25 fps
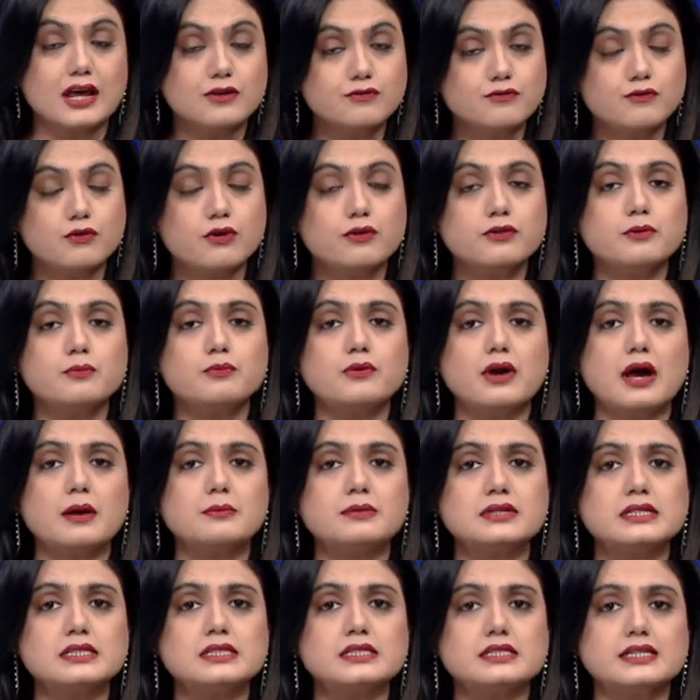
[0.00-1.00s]
and for the Prime
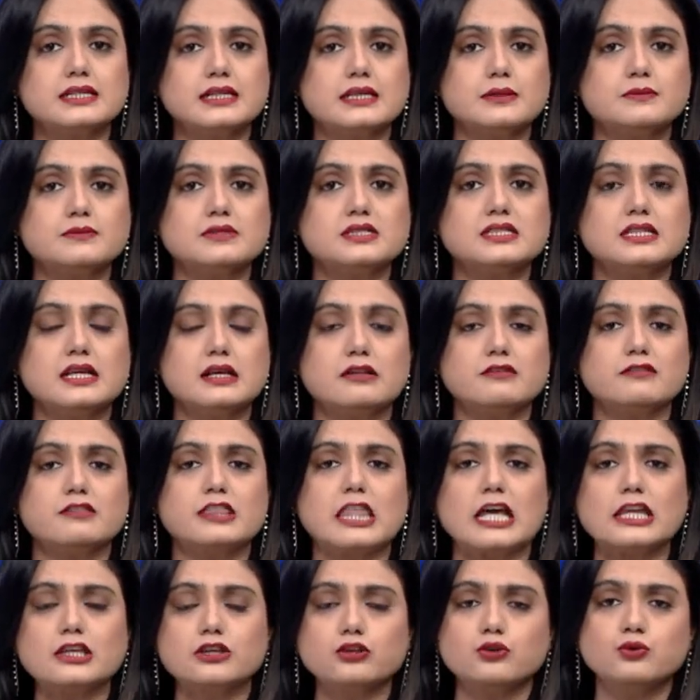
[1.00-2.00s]
Minister himself,
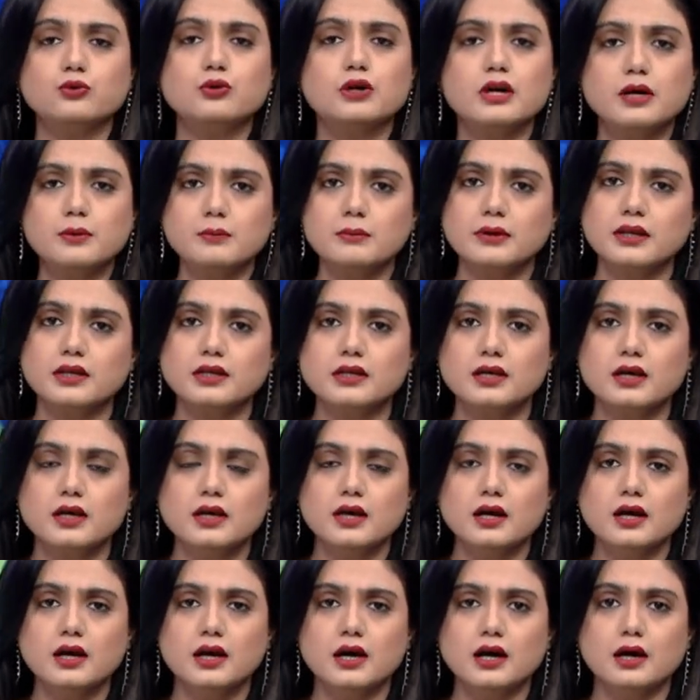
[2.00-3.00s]
that too amid
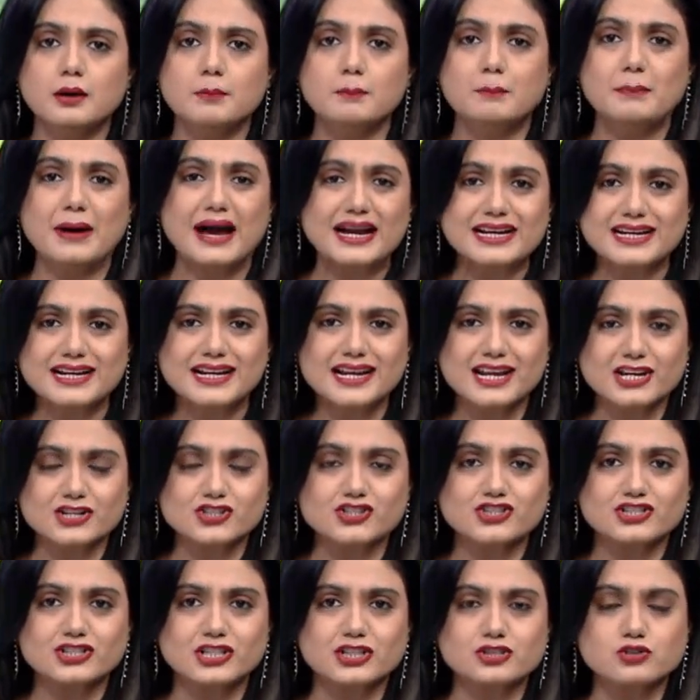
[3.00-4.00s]
a
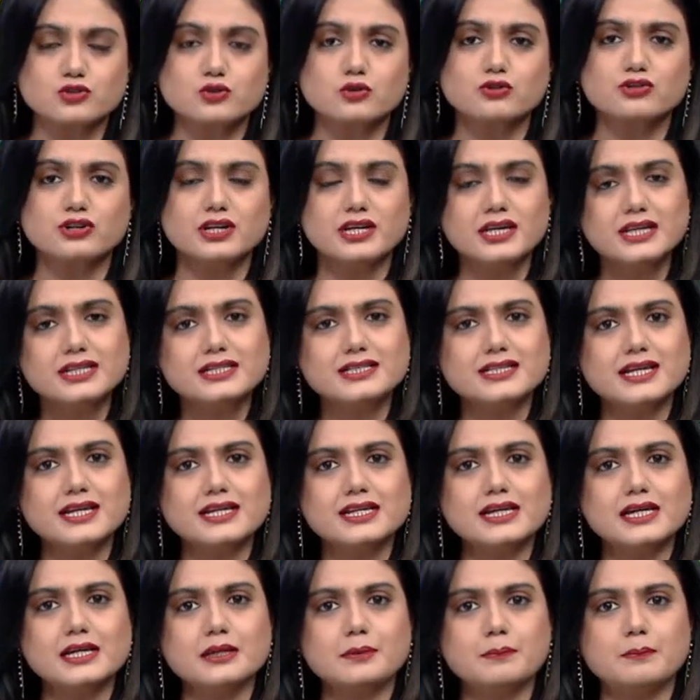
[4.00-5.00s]
backlash that's already
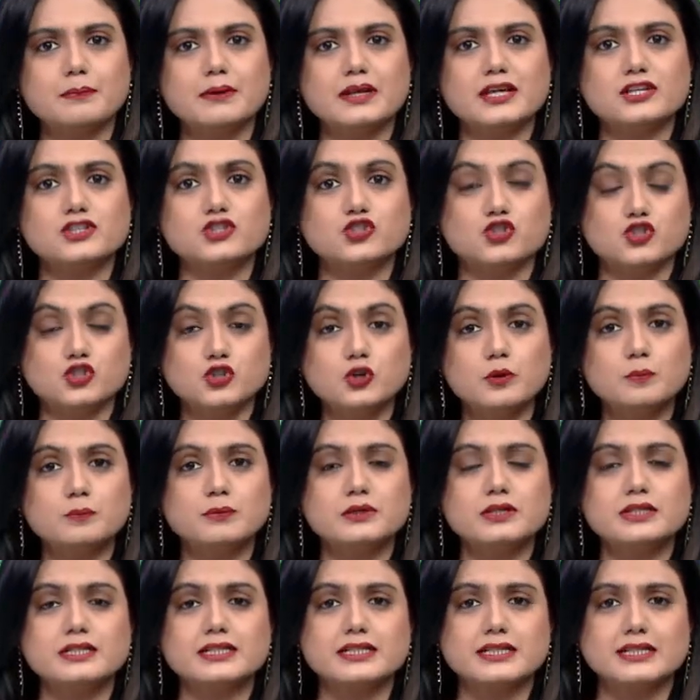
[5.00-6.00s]
taking place
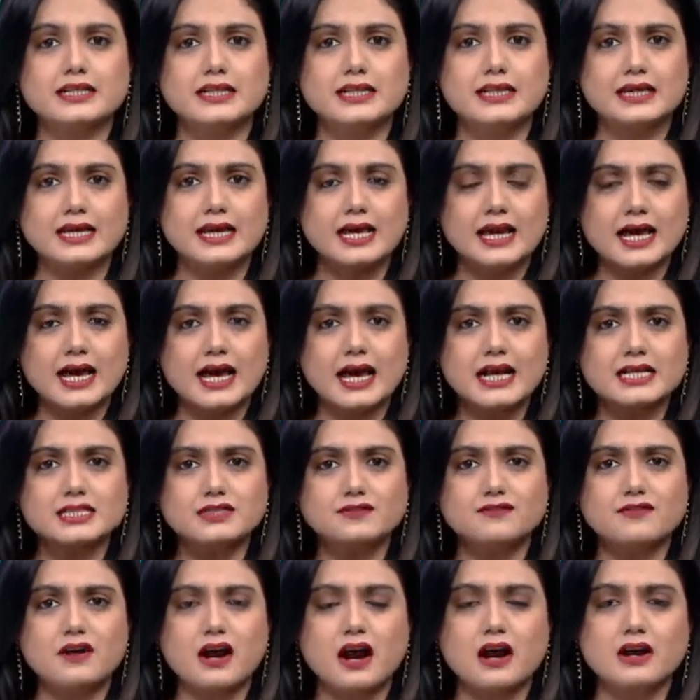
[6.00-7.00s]
geopolitically
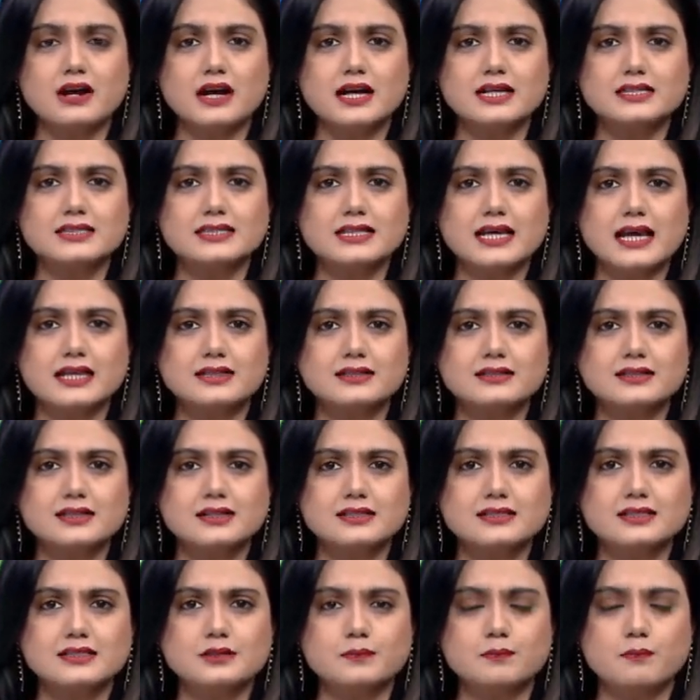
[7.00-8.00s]
as far as
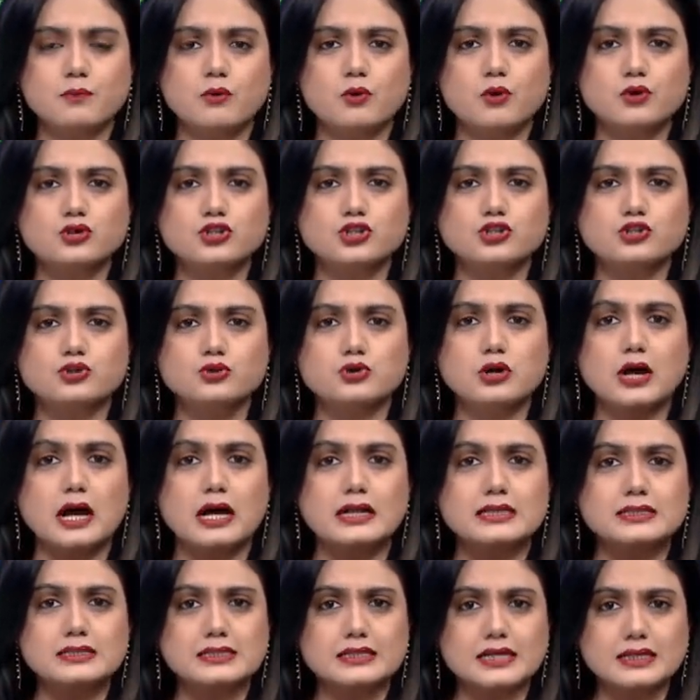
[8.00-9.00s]
Canada's support to
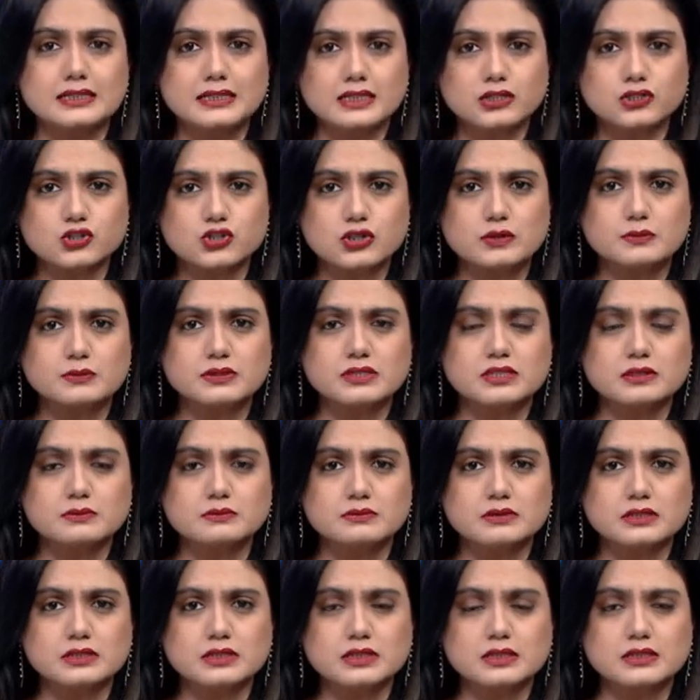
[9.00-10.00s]
Khalistan
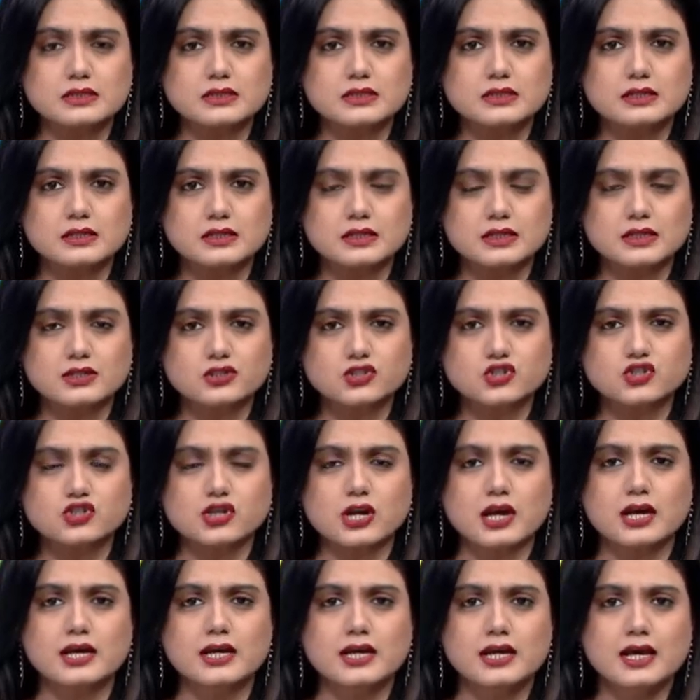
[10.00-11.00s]
extremism is concerned. Let's
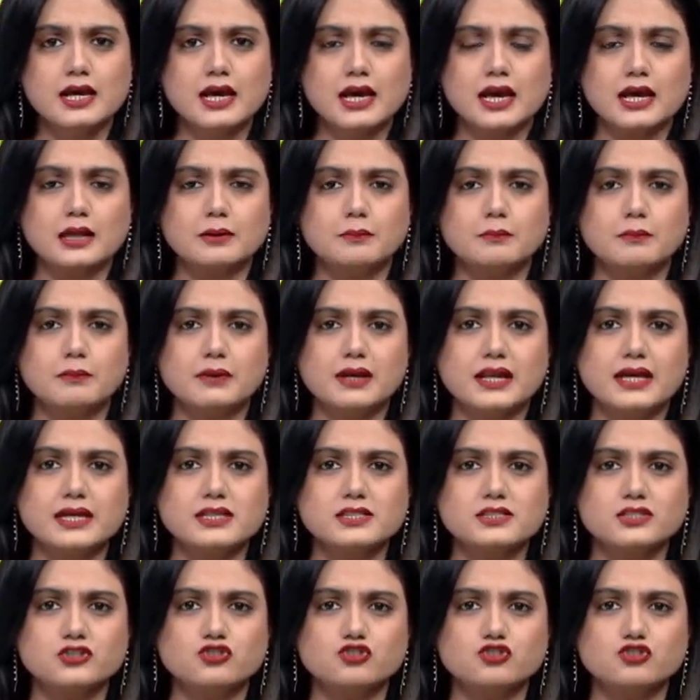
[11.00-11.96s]
try and place the